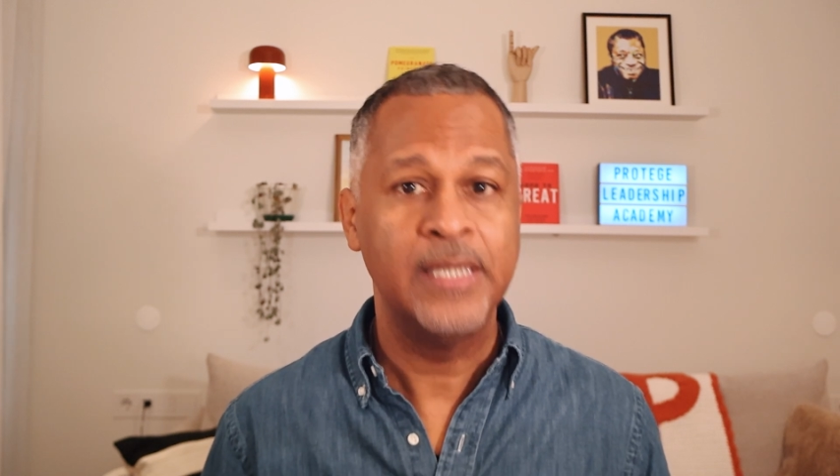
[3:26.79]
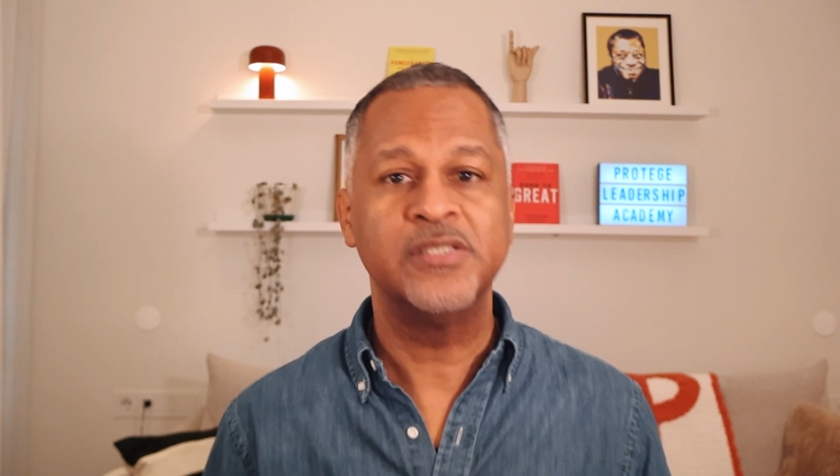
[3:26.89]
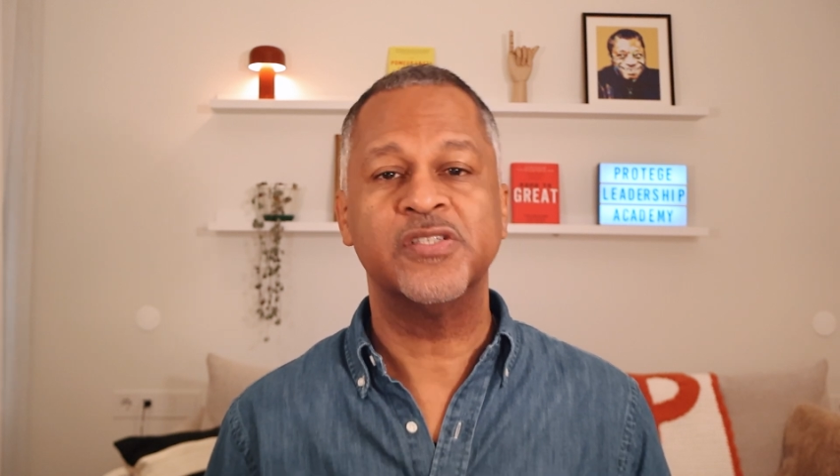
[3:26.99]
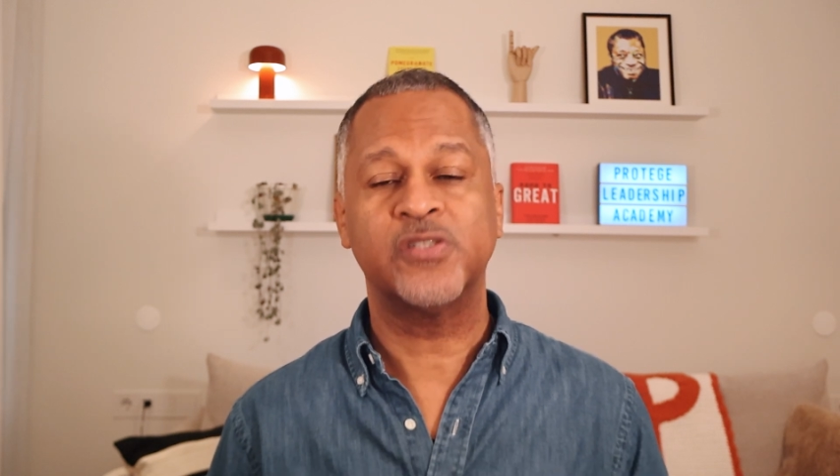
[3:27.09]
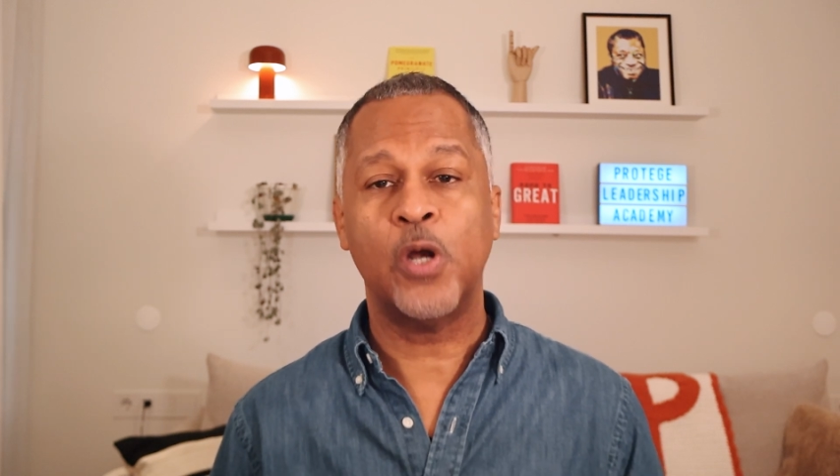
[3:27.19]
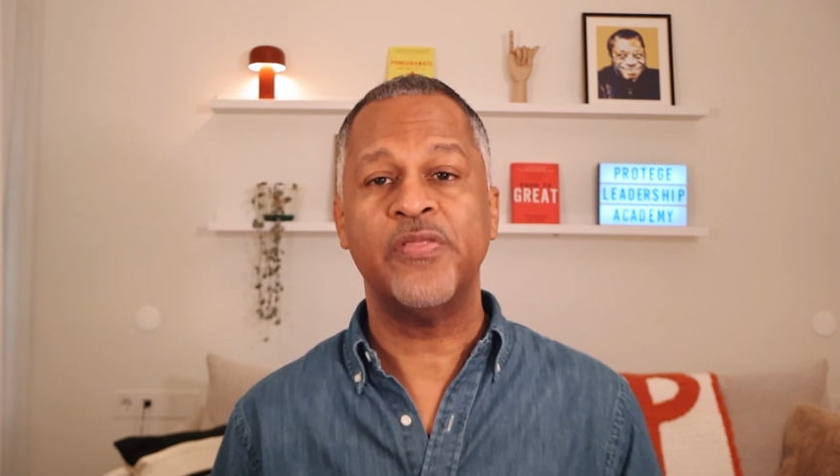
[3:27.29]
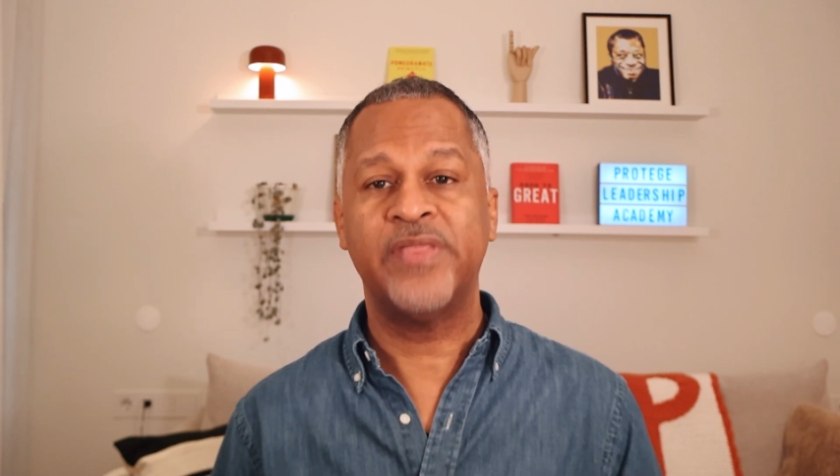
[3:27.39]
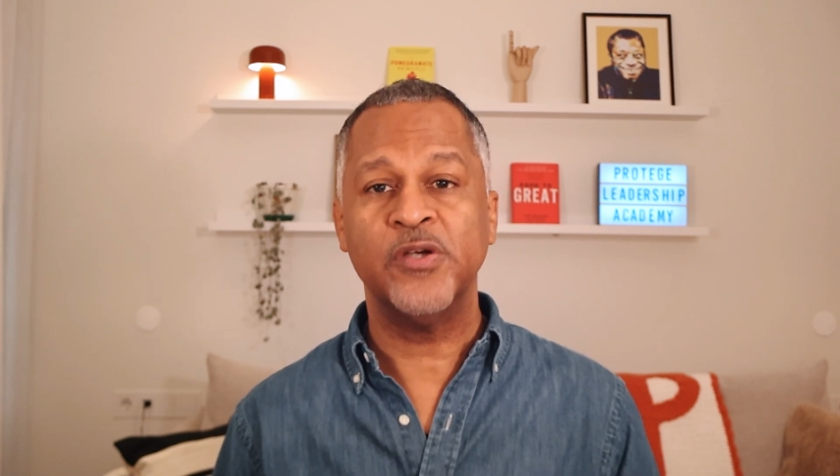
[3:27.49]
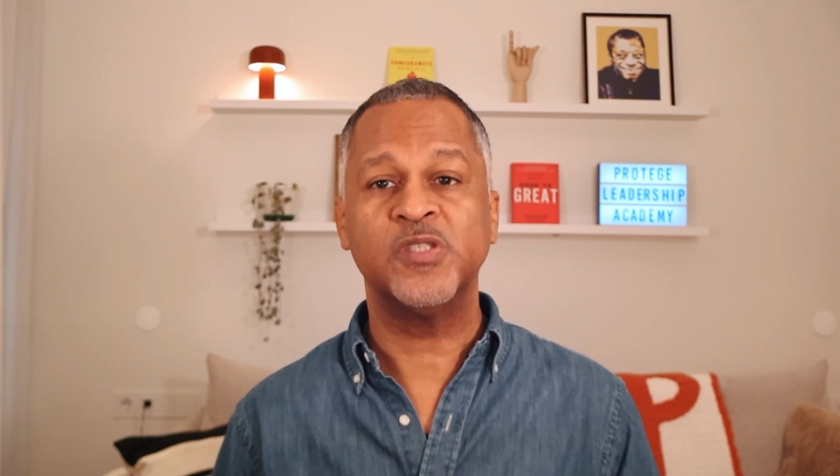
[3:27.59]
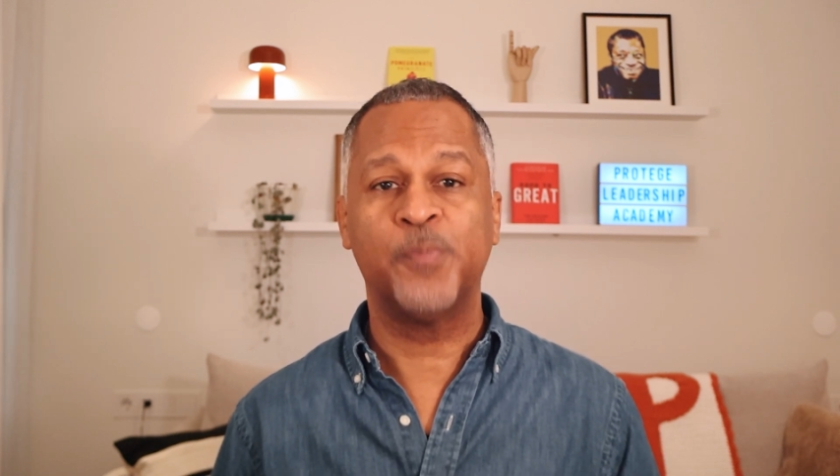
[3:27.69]
to start
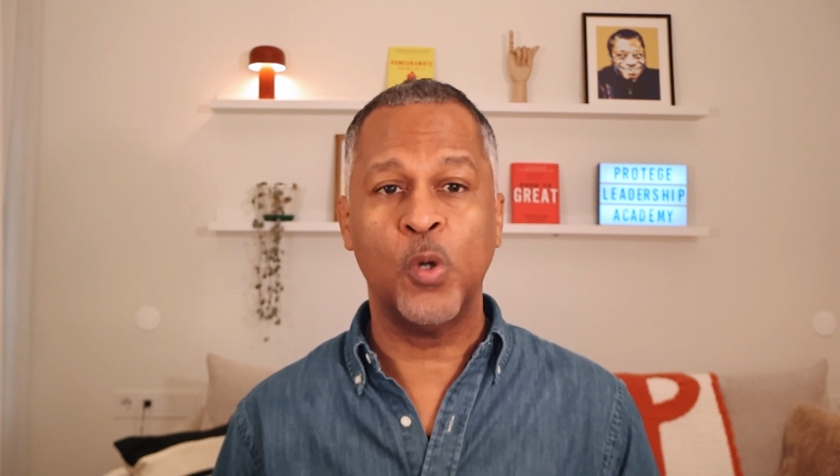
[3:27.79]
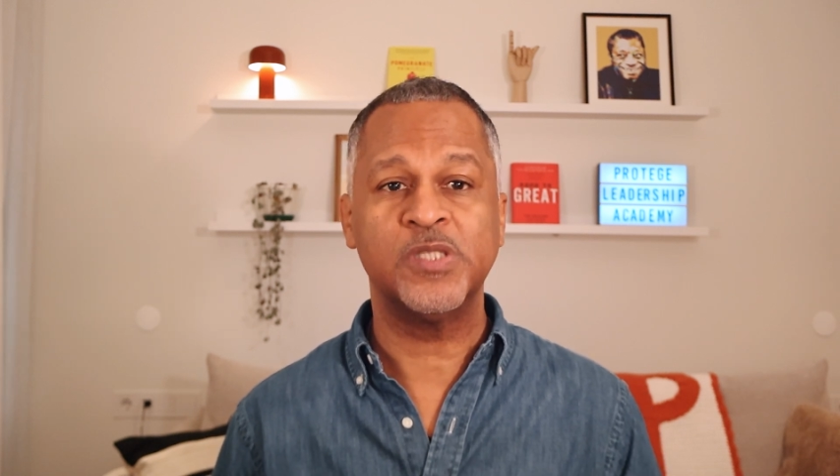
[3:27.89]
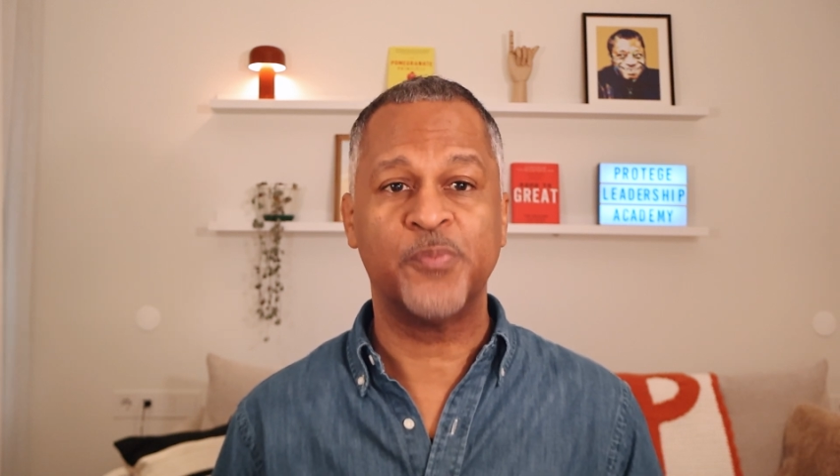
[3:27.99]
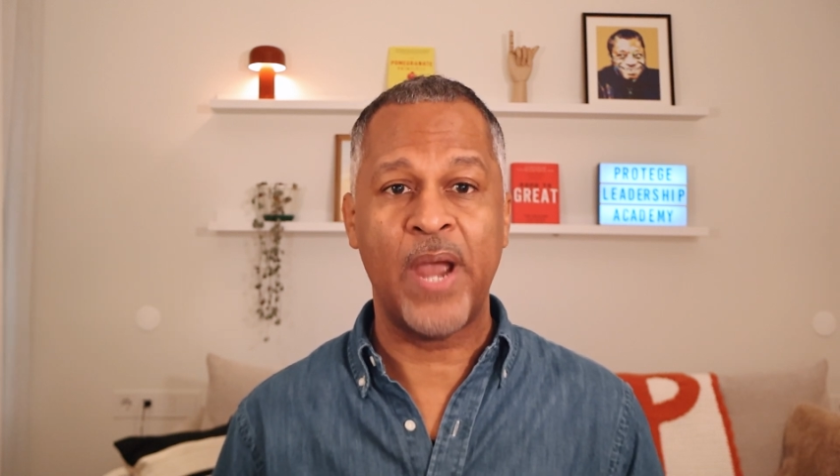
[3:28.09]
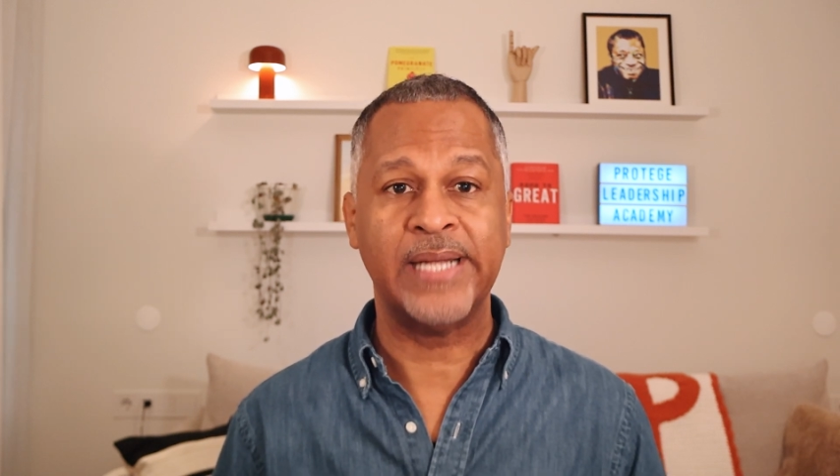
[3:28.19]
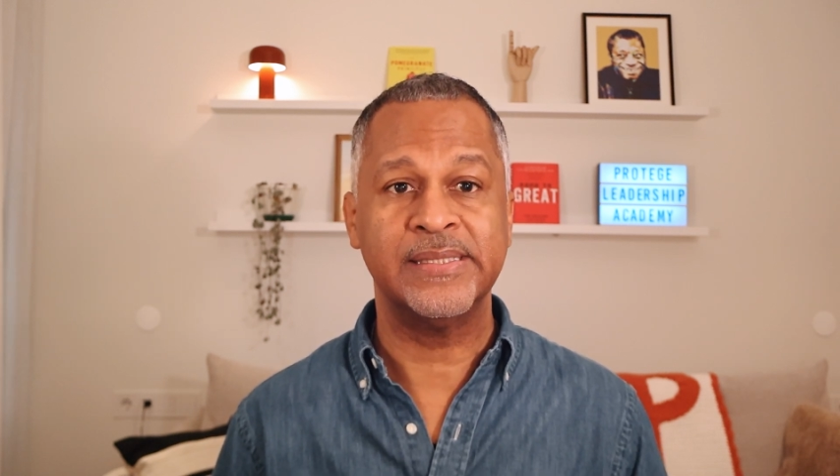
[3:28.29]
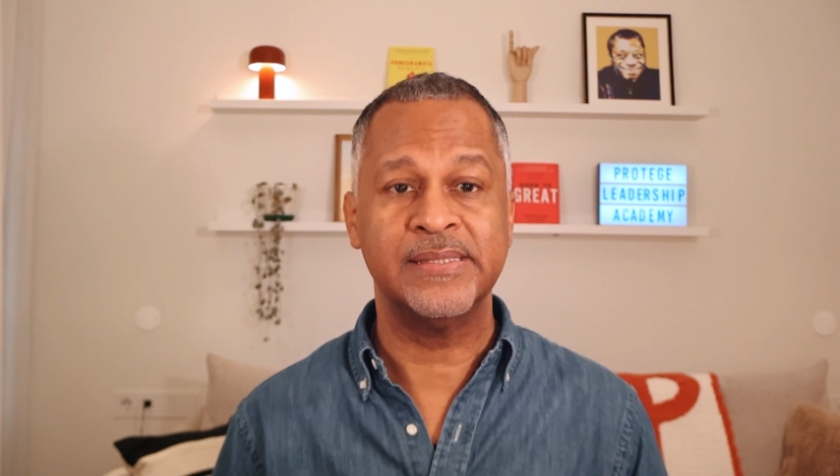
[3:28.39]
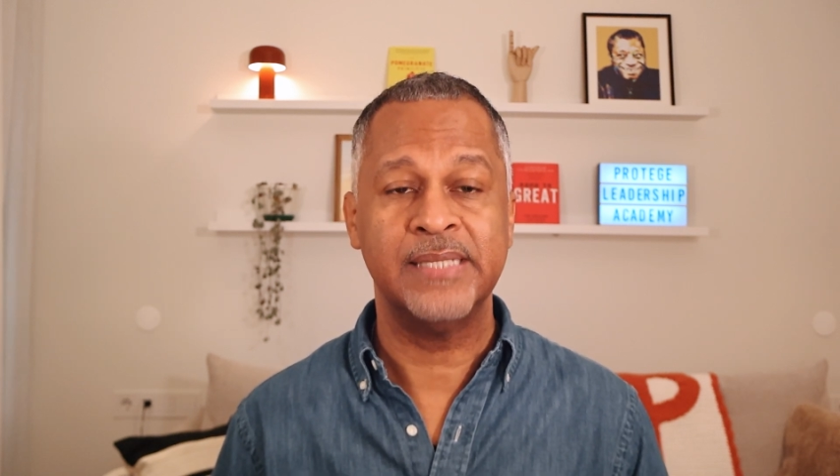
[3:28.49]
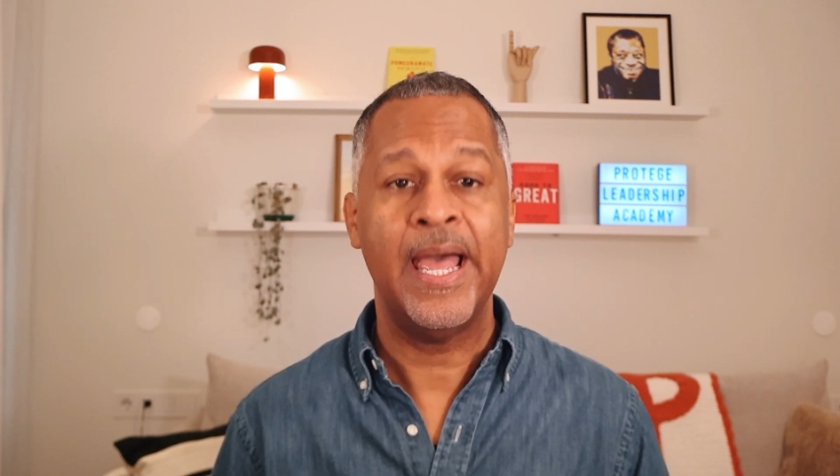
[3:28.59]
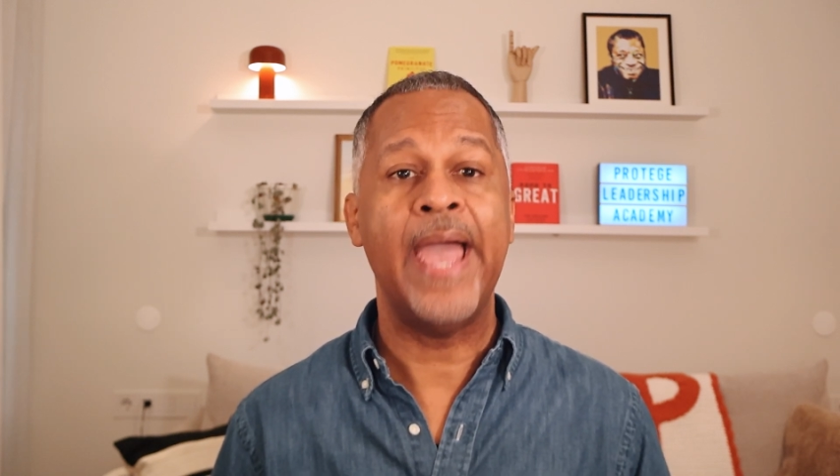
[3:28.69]
their sports practice